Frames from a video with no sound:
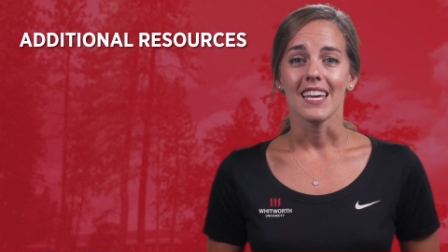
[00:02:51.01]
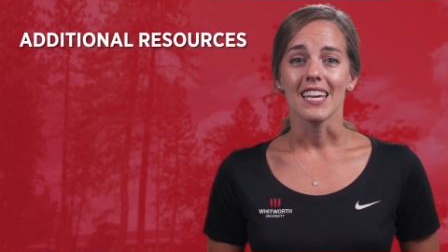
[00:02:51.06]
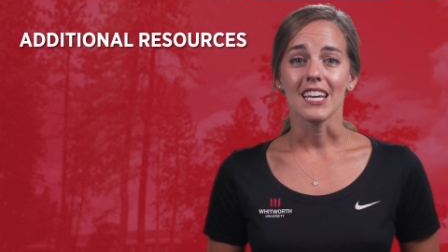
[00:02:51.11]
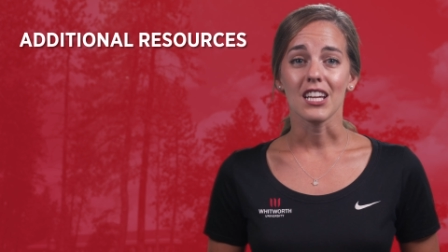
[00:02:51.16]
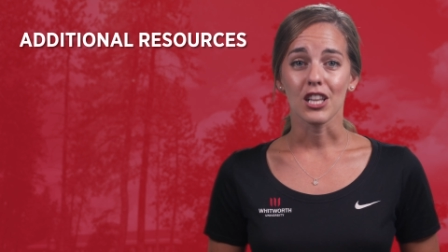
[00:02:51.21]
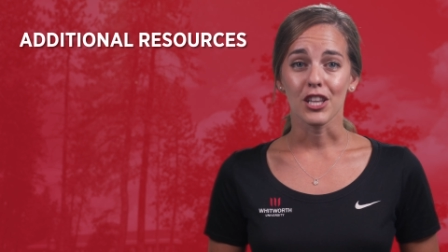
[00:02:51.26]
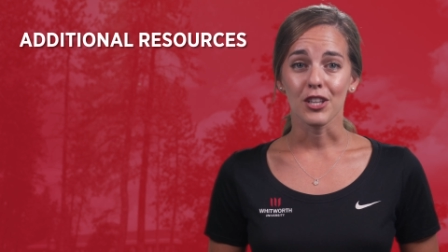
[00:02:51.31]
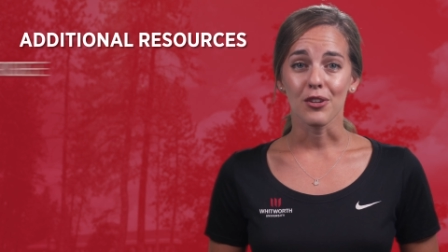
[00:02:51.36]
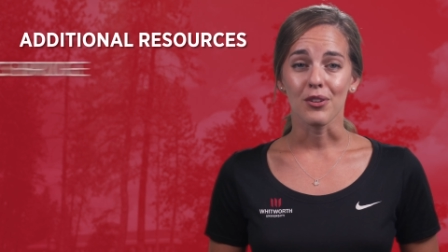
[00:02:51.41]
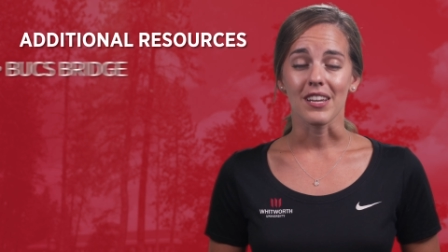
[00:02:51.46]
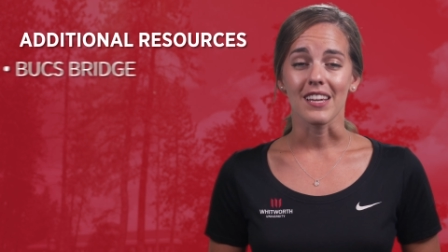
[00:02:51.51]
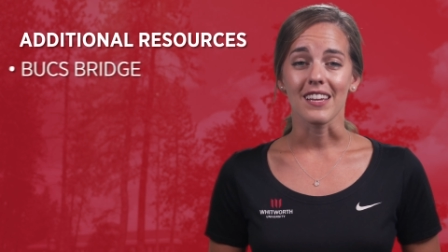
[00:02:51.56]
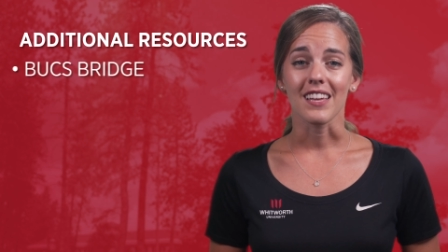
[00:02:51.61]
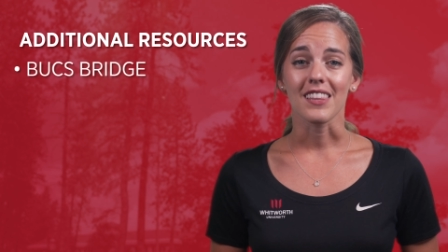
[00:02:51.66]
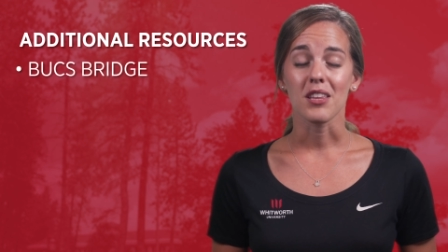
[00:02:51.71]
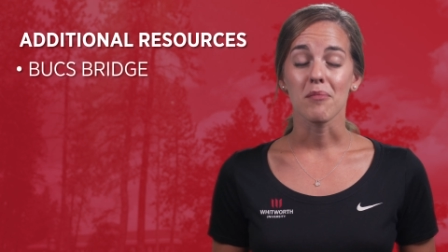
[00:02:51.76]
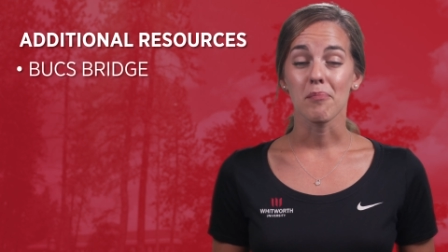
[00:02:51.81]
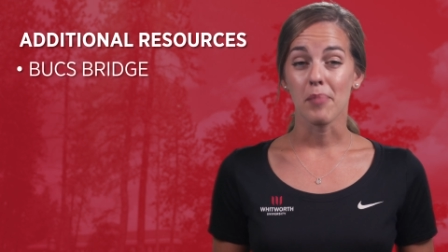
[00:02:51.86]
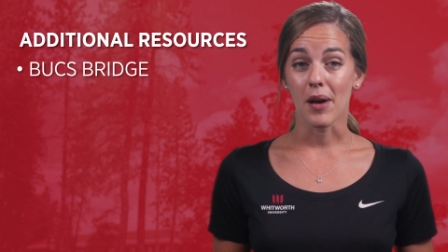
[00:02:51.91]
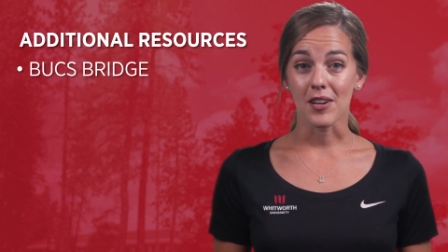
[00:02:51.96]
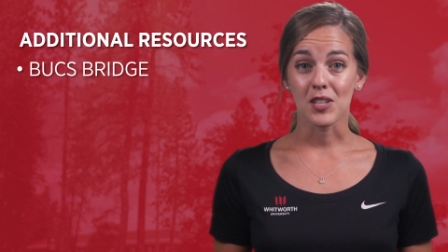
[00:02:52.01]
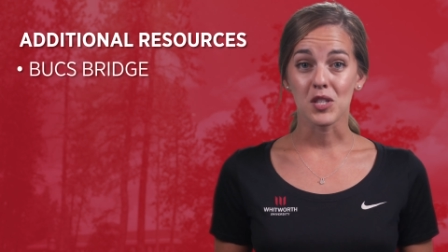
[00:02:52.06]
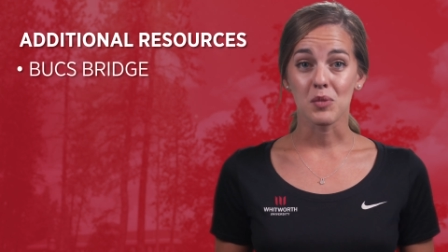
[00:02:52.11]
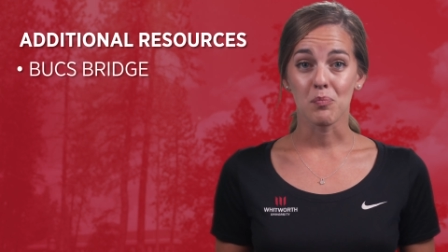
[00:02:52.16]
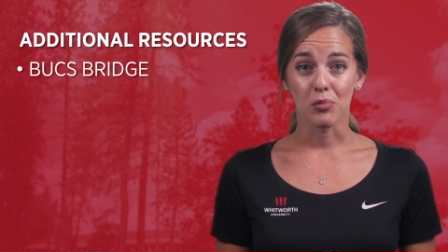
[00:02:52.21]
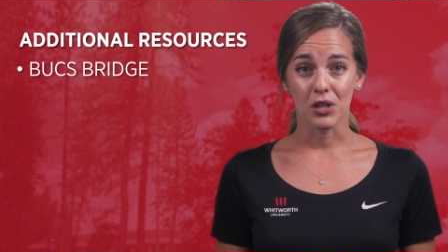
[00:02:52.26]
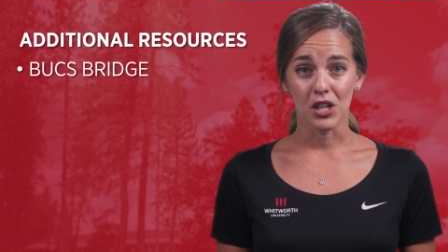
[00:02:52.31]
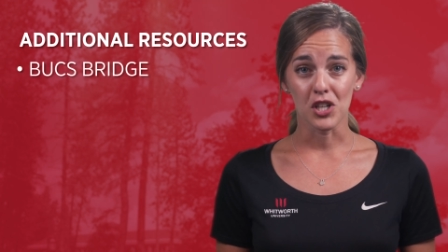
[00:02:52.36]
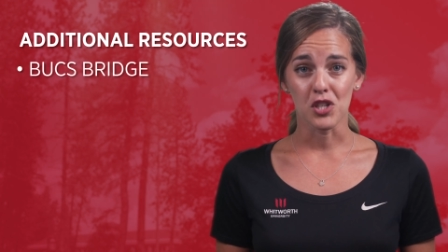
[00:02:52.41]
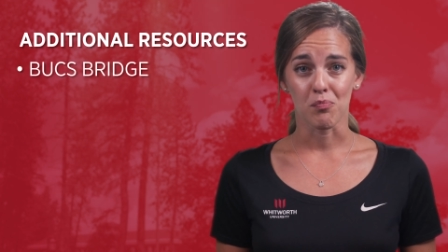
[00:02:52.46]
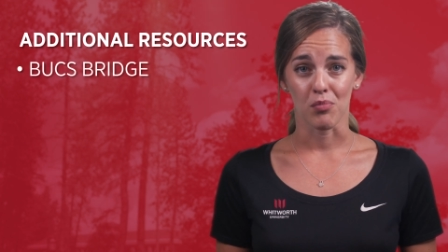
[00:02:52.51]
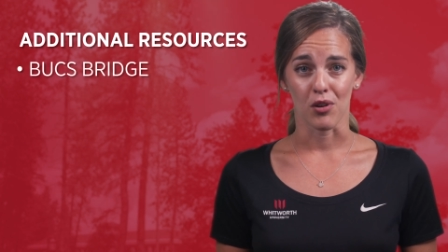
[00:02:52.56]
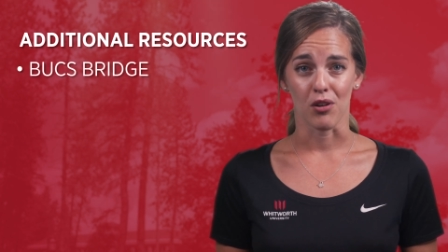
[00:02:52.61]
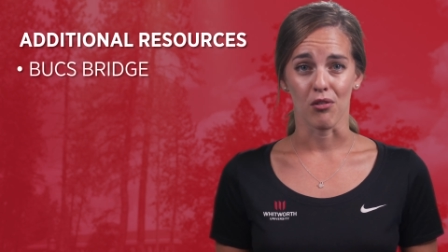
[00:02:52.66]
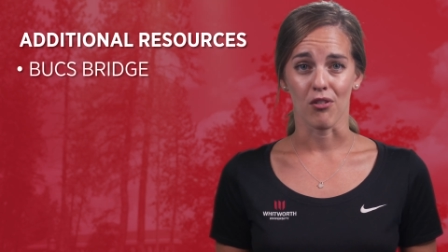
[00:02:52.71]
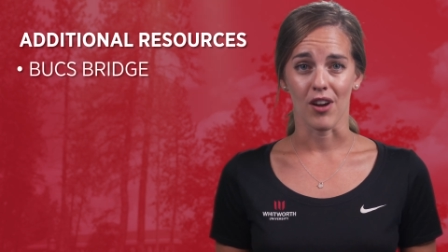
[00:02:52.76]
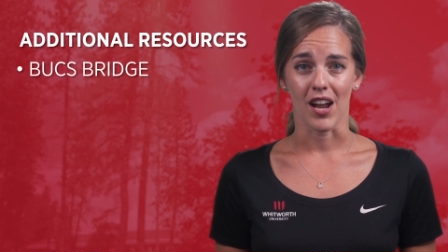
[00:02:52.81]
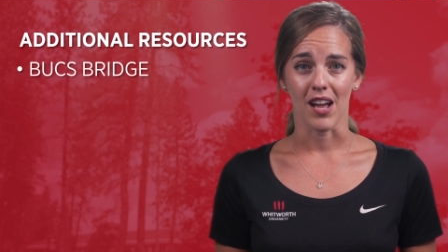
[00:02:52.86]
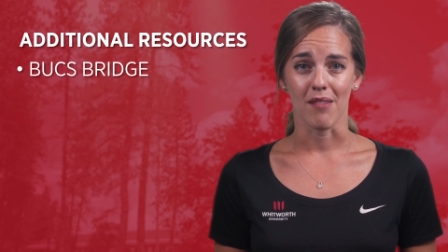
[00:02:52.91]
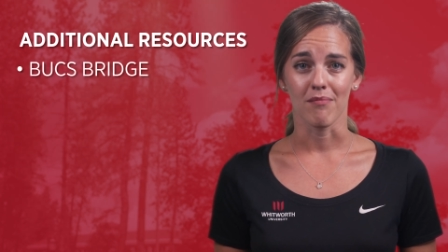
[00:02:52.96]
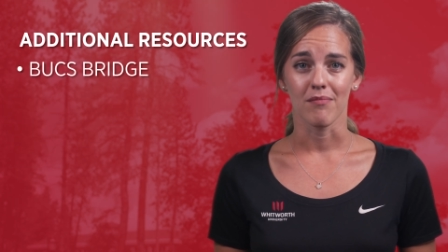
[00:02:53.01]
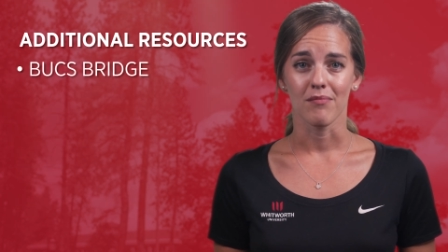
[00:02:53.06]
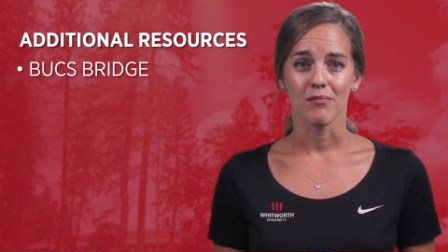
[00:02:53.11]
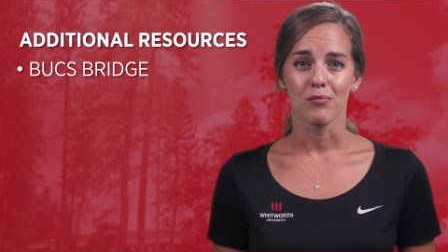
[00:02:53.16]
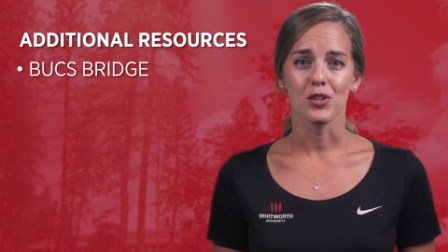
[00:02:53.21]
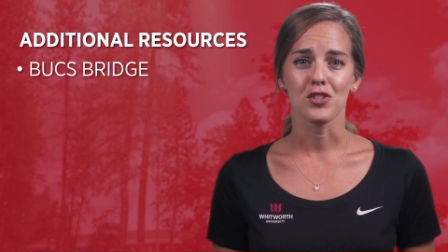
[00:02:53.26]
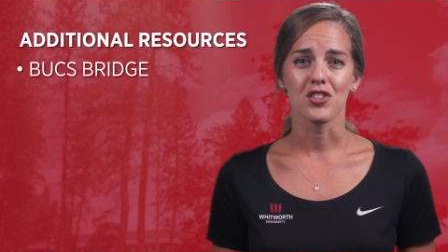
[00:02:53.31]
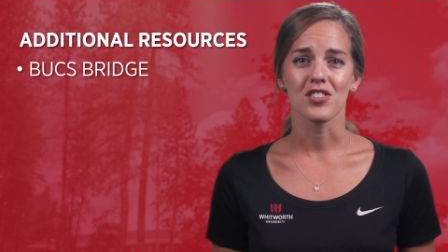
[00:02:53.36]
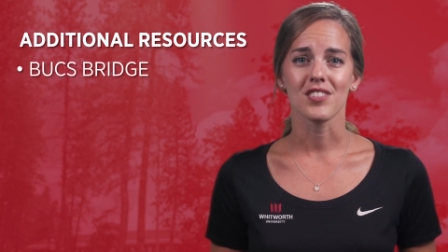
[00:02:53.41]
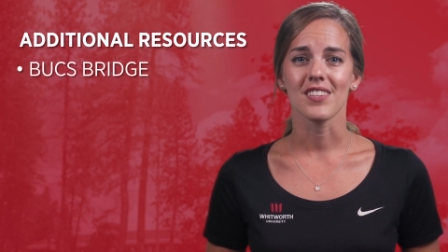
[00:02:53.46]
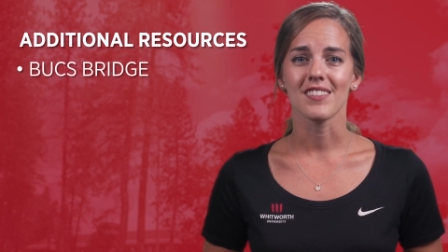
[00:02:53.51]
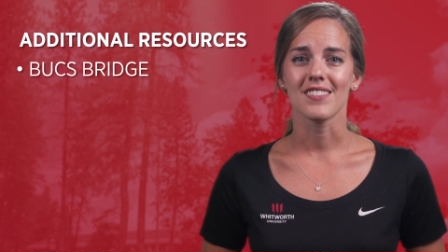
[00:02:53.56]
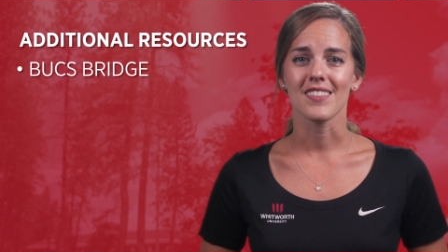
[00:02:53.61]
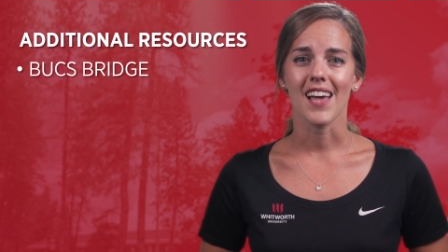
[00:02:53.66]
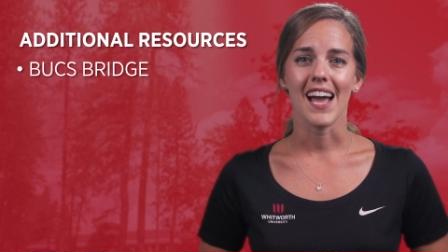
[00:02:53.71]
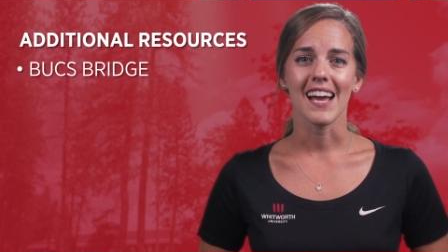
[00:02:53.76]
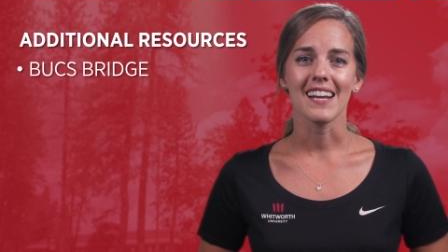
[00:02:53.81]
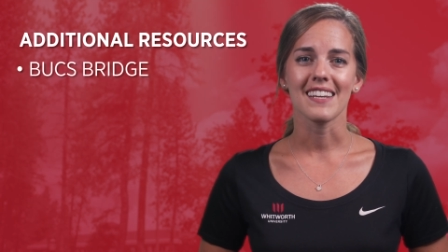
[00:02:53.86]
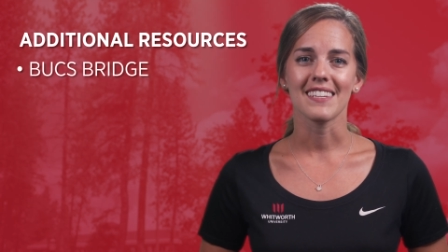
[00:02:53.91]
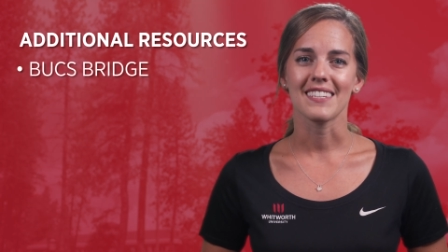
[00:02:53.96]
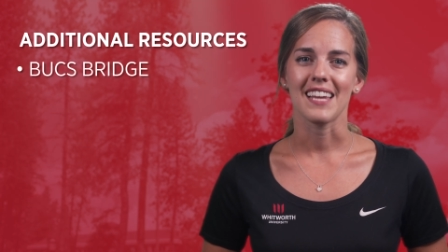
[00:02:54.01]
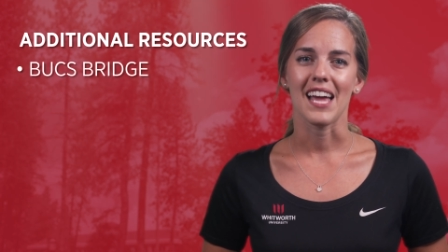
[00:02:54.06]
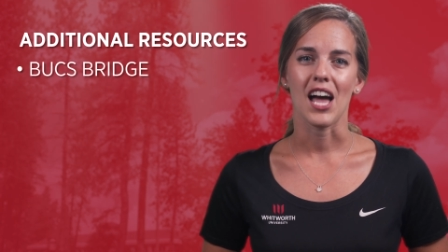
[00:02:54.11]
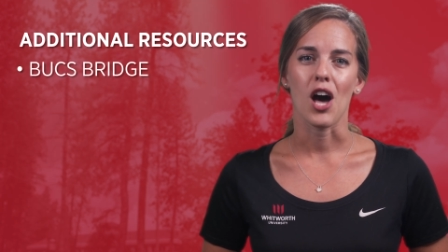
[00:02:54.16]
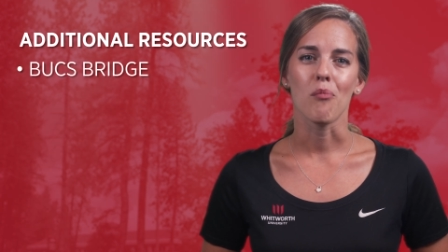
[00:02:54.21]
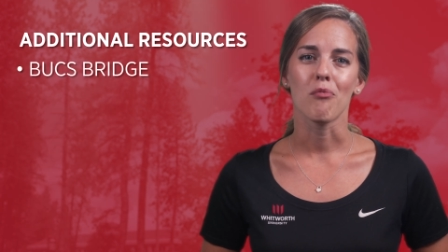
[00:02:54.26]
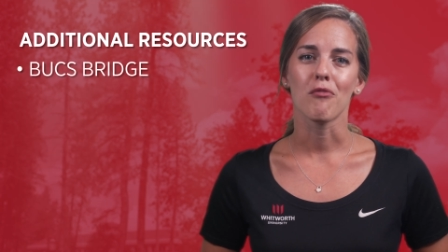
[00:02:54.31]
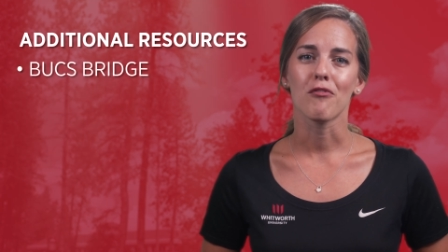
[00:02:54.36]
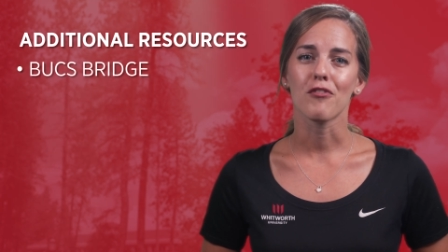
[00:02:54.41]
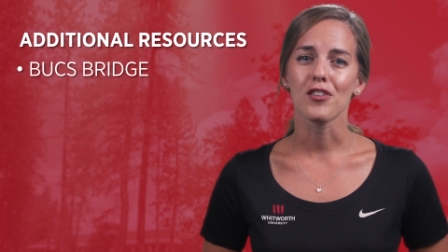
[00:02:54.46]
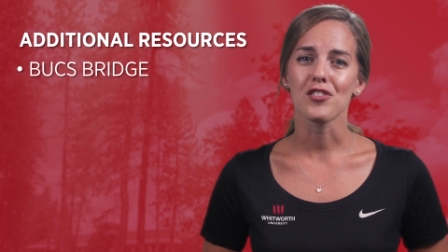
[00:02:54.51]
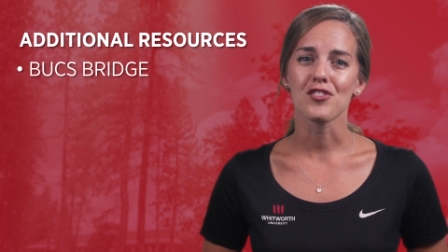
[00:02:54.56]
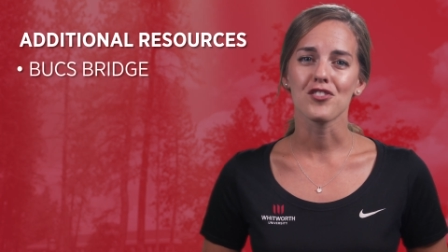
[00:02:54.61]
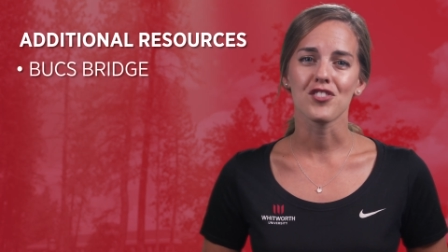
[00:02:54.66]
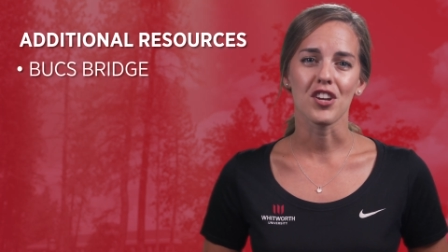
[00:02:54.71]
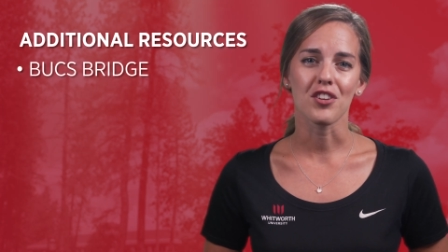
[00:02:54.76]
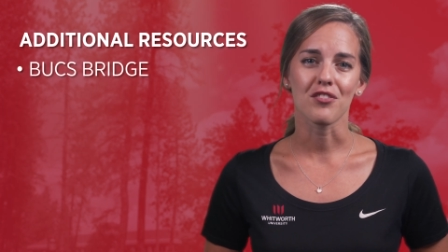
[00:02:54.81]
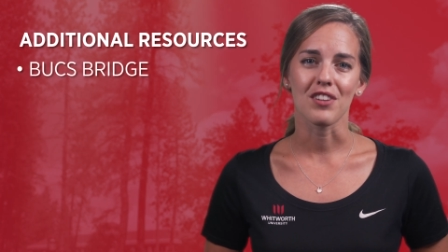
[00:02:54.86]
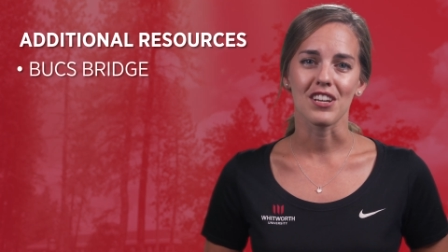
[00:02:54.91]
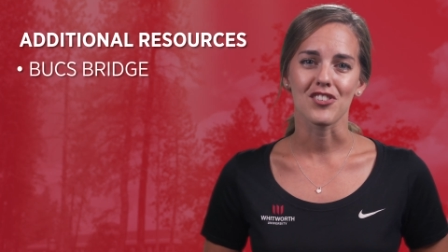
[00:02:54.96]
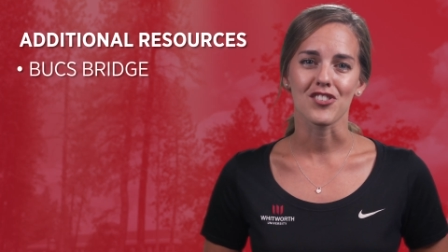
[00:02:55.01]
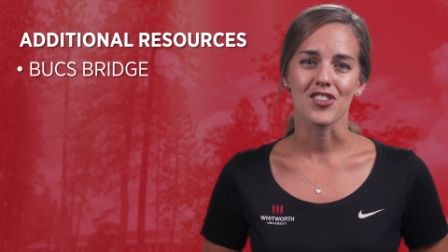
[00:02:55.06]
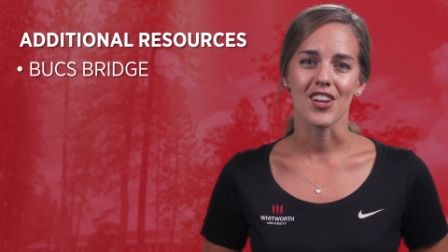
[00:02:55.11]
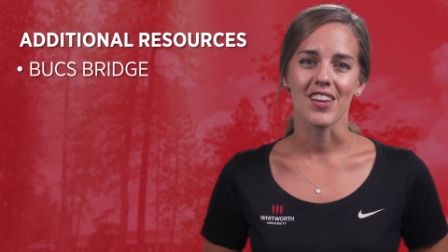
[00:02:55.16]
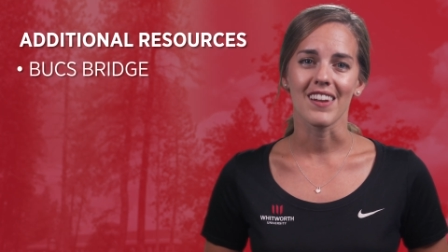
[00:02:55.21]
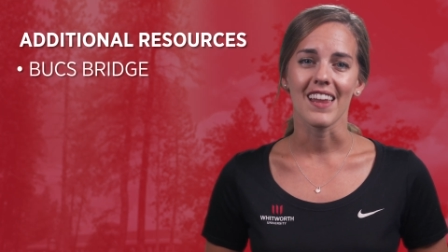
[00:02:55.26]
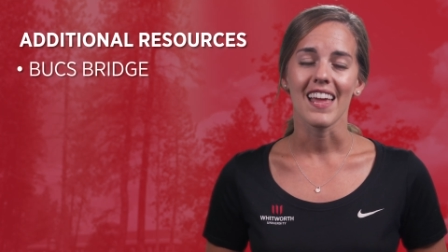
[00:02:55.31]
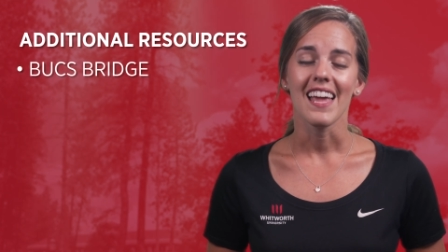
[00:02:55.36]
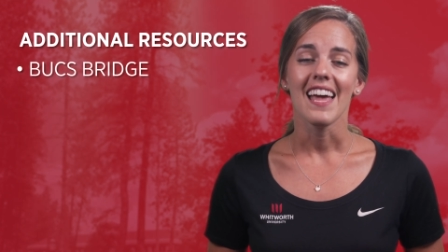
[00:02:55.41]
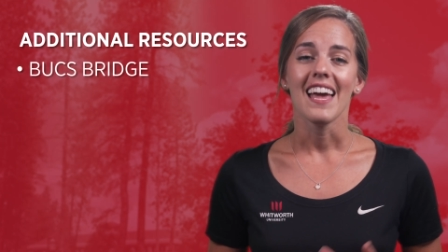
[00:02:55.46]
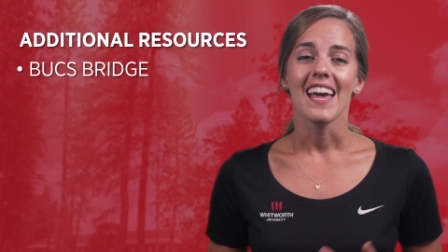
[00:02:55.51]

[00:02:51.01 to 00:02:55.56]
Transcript: including the Bucks Bridge program, which is designed to help first-generation